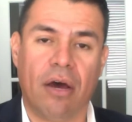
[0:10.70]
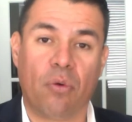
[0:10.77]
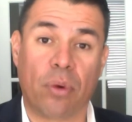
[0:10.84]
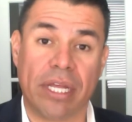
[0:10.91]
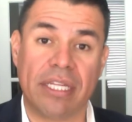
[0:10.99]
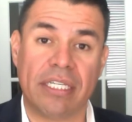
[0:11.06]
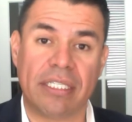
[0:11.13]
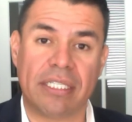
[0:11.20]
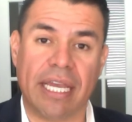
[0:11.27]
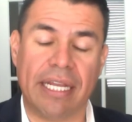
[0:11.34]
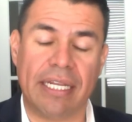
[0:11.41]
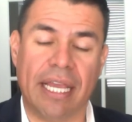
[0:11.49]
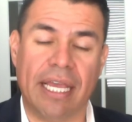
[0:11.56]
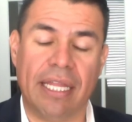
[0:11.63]
real
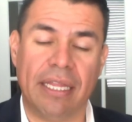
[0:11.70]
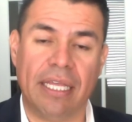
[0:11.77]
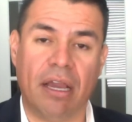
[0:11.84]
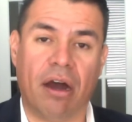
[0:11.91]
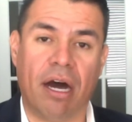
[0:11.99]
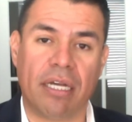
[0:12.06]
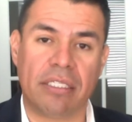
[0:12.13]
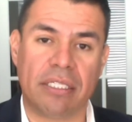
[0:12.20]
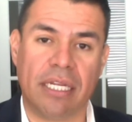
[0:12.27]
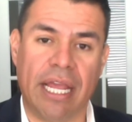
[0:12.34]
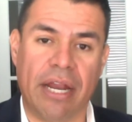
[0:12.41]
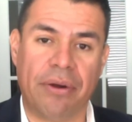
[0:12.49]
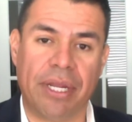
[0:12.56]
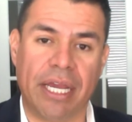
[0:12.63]
estate in the Austin
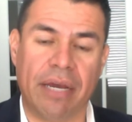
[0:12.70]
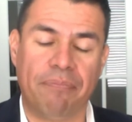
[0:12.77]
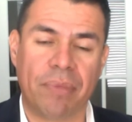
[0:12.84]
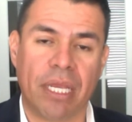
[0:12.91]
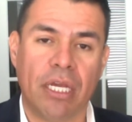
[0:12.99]
area?